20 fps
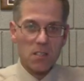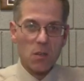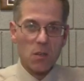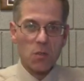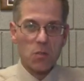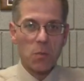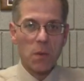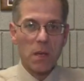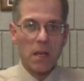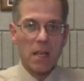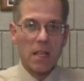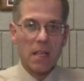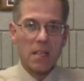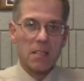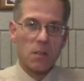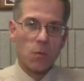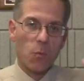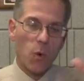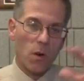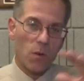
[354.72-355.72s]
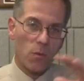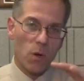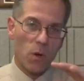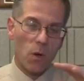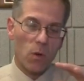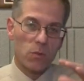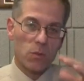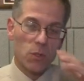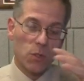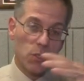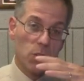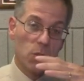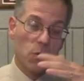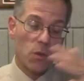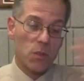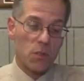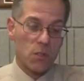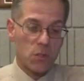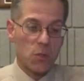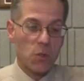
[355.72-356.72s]
in those meetings, and what role do you
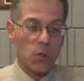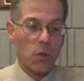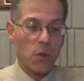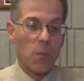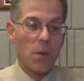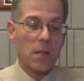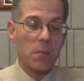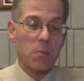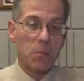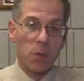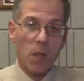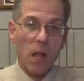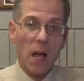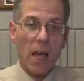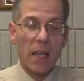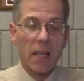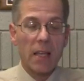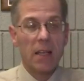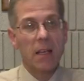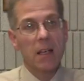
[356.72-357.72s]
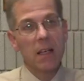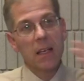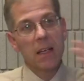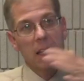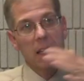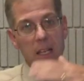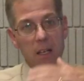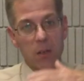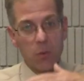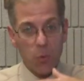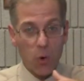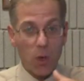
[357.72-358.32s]
and the school committee play in